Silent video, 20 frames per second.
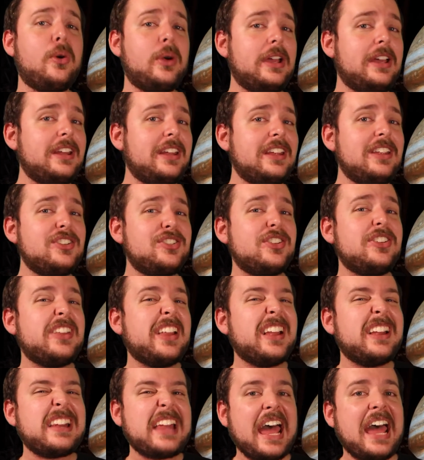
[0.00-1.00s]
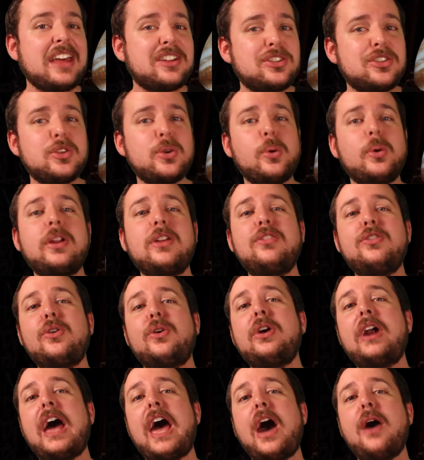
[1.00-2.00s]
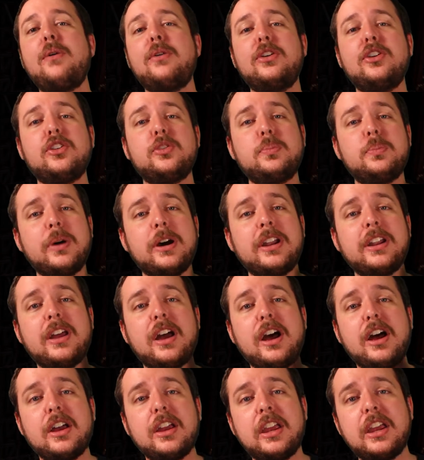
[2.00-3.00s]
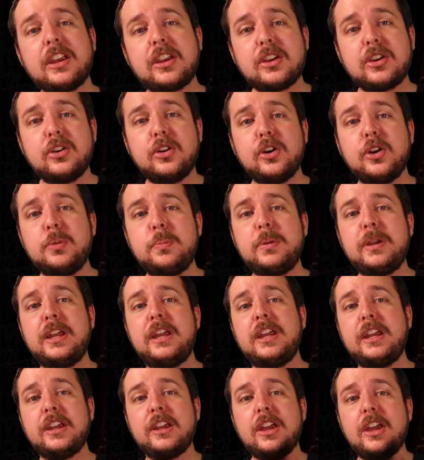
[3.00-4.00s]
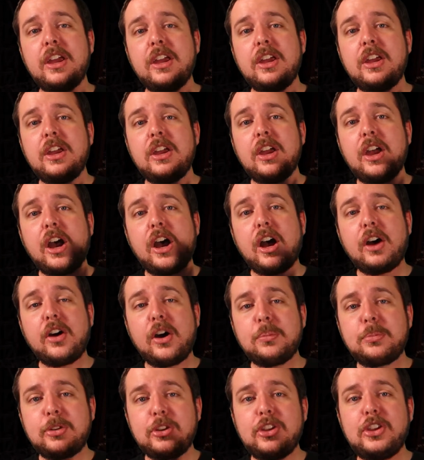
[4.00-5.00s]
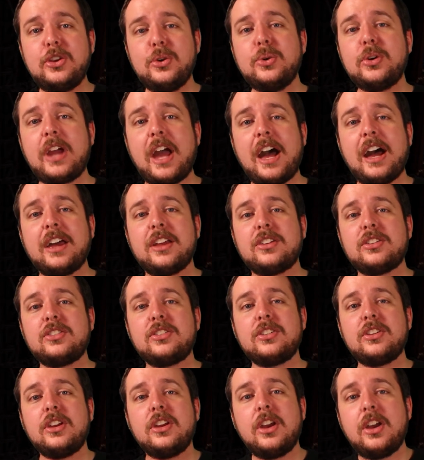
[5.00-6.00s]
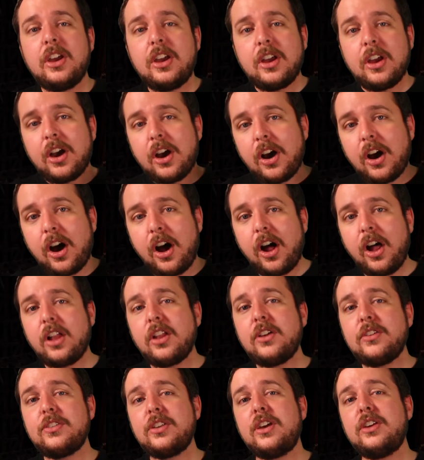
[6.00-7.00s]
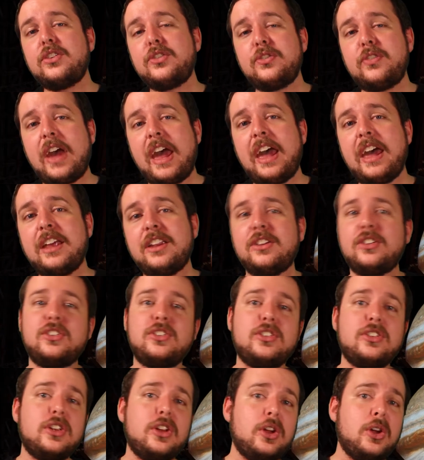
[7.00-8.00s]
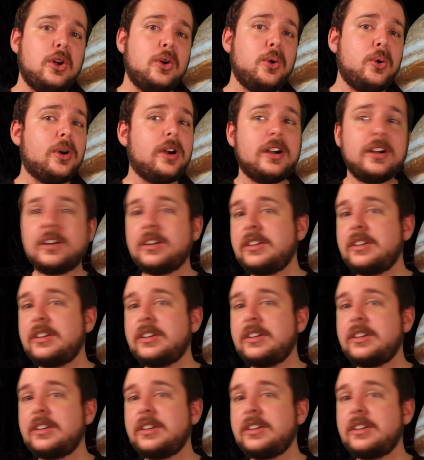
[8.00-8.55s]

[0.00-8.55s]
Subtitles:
It is in the last 24 hours, but it could be up to you guys, all of us fans, who are